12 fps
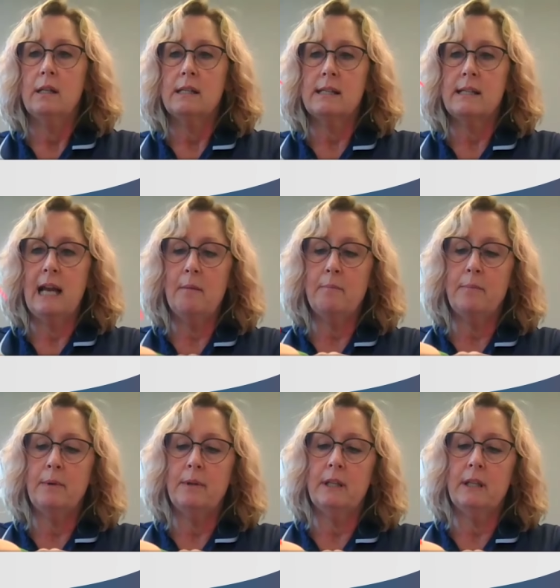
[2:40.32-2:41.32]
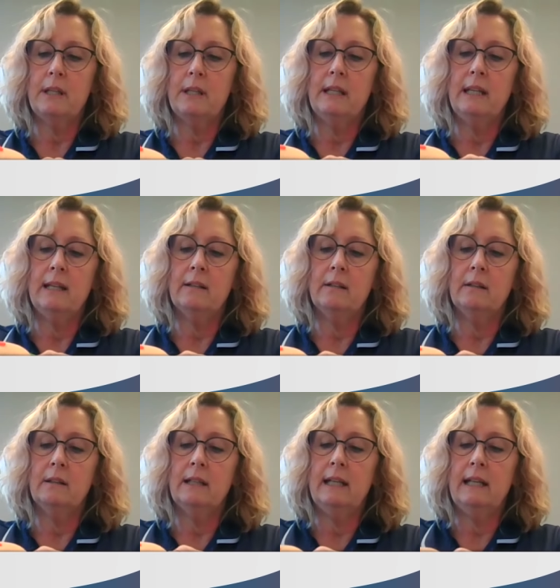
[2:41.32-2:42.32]
snap the
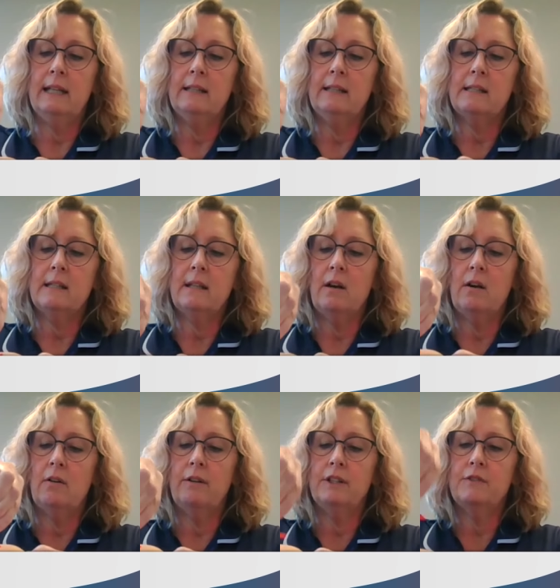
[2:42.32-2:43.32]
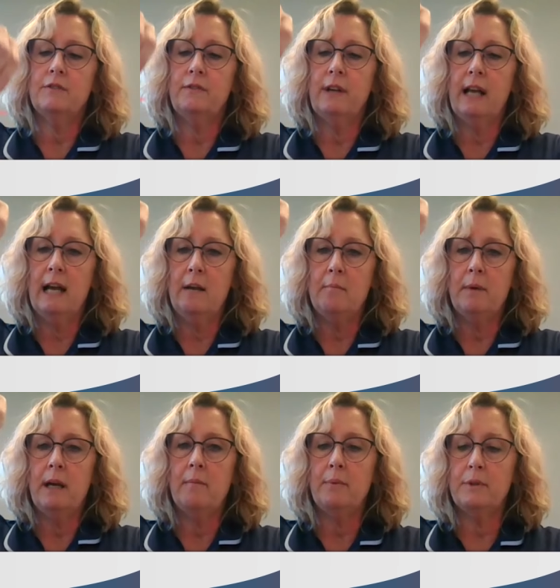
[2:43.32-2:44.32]
needle into the orange flap
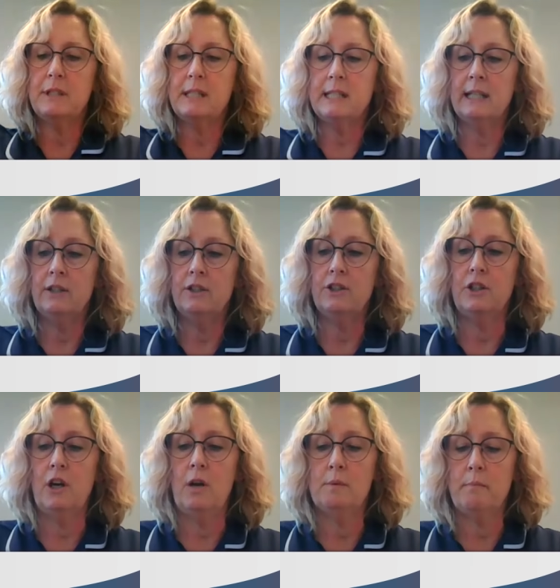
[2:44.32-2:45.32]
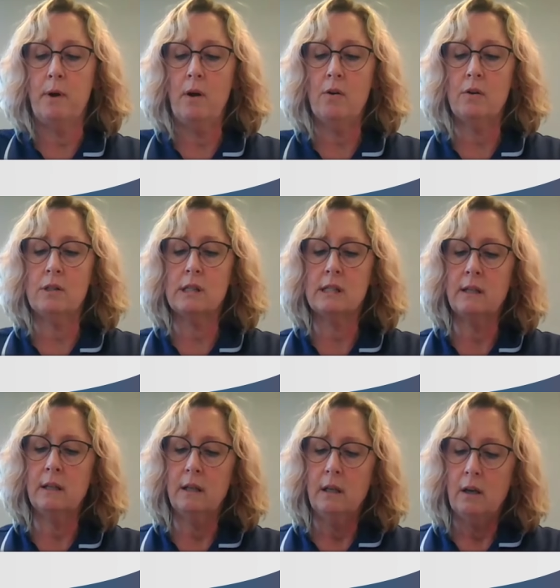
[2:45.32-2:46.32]
and put it in your sharps box.
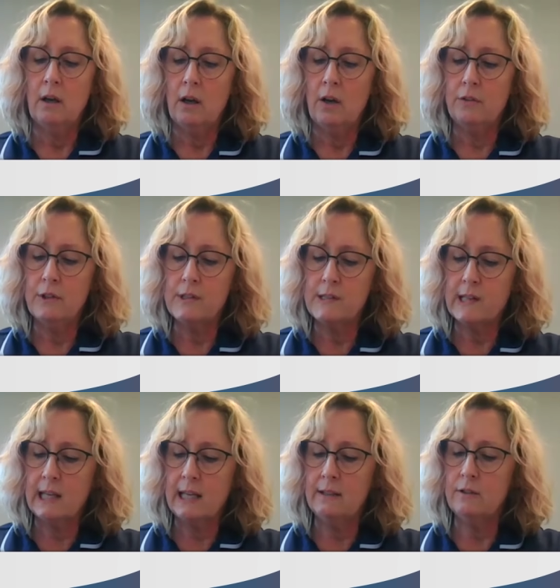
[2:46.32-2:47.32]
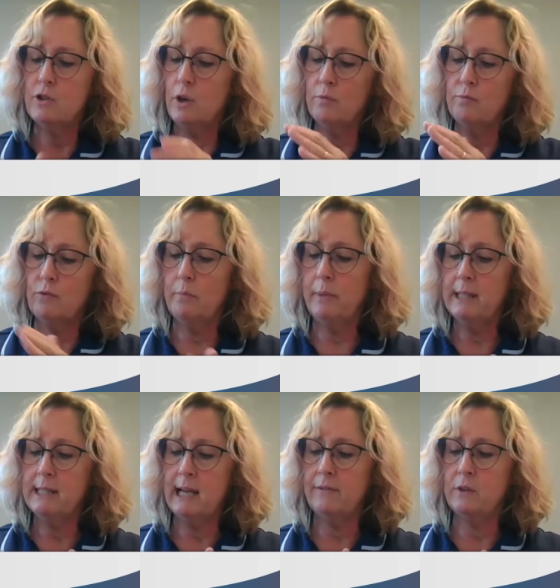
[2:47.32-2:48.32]
On the skin, don't rub
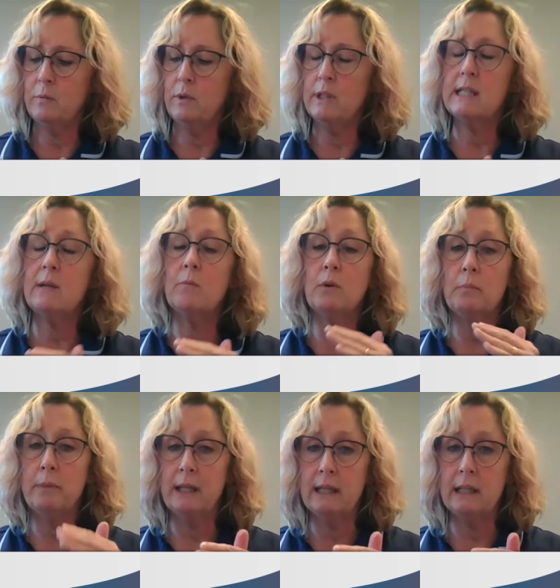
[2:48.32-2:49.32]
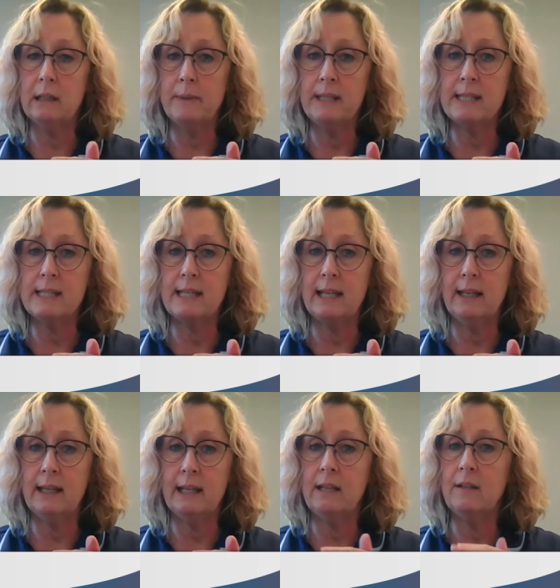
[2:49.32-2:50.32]
it afterwards. It will be a little bit
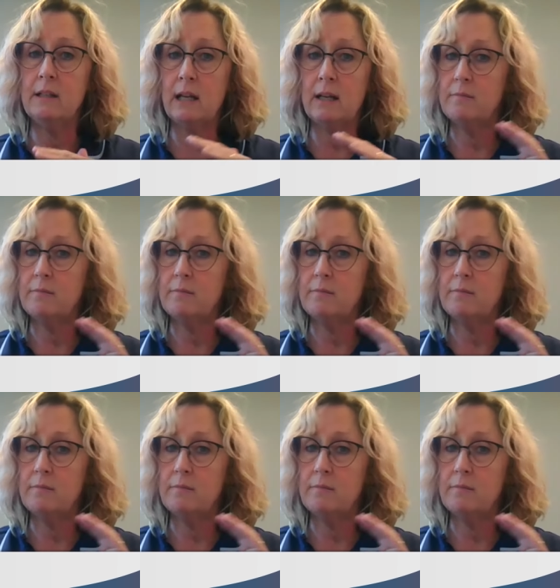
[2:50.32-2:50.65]
stingy,